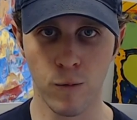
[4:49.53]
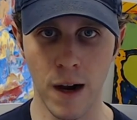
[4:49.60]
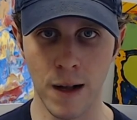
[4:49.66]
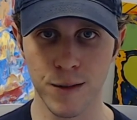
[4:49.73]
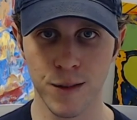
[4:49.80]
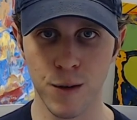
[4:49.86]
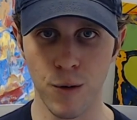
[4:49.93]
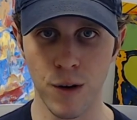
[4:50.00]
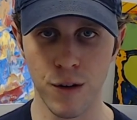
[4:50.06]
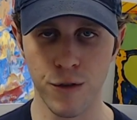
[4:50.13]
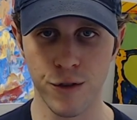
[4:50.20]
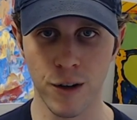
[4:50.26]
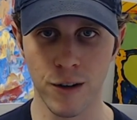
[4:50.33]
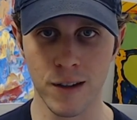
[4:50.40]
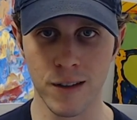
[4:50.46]
Roundstone
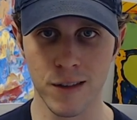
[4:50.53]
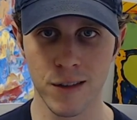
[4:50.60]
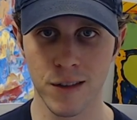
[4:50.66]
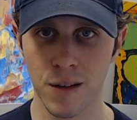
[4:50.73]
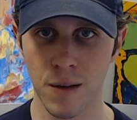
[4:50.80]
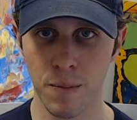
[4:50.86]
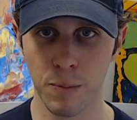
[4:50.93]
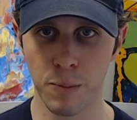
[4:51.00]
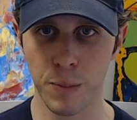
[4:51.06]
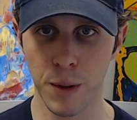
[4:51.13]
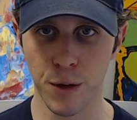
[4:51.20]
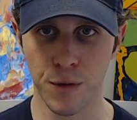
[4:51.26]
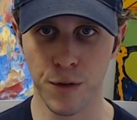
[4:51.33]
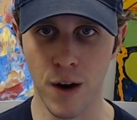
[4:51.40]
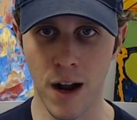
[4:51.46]
Insurance,
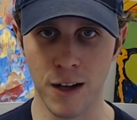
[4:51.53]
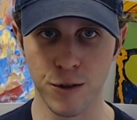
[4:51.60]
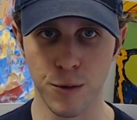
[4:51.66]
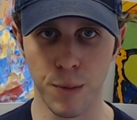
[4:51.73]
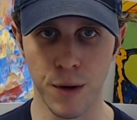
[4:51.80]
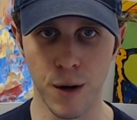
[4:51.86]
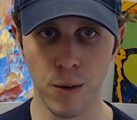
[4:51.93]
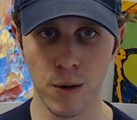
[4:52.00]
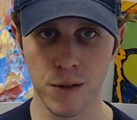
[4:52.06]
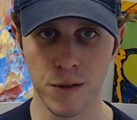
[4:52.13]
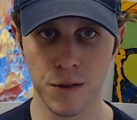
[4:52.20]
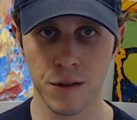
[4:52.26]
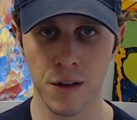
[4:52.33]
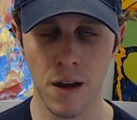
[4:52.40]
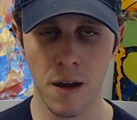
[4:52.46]
built for
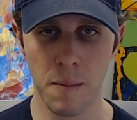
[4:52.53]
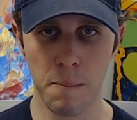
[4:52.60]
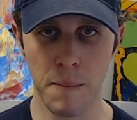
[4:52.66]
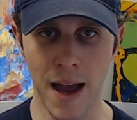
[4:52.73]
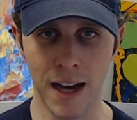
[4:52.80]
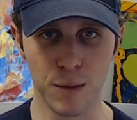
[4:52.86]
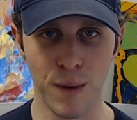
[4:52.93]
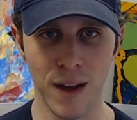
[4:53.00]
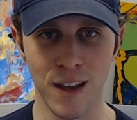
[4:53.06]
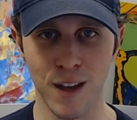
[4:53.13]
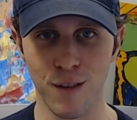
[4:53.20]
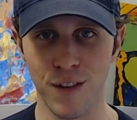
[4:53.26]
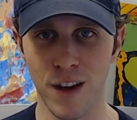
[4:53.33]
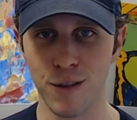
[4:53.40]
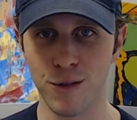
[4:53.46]
entrepreneurs, backed by
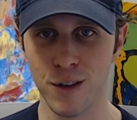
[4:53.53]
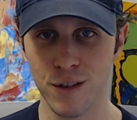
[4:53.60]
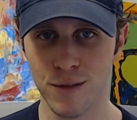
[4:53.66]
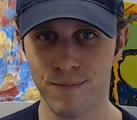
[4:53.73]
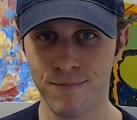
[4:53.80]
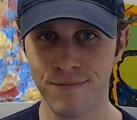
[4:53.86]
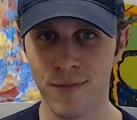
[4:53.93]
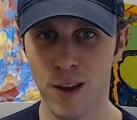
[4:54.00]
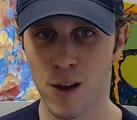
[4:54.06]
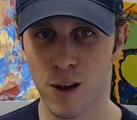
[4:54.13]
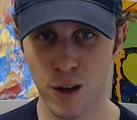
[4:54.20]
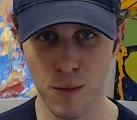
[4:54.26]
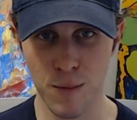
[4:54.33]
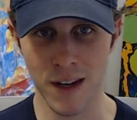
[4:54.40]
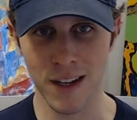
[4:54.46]
innovation,
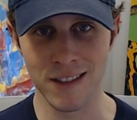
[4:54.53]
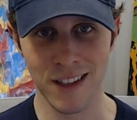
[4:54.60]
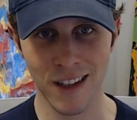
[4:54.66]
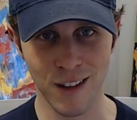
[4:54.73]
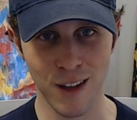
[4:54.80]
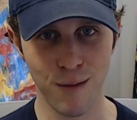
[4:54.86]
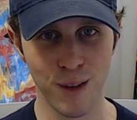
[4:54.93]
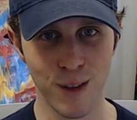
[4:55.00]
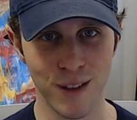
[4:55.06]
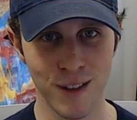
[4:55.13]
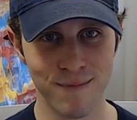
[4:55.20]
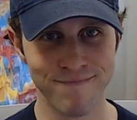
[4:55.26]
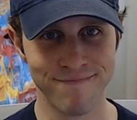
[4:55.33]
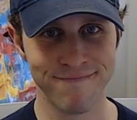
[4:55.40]
committed to Cleveland.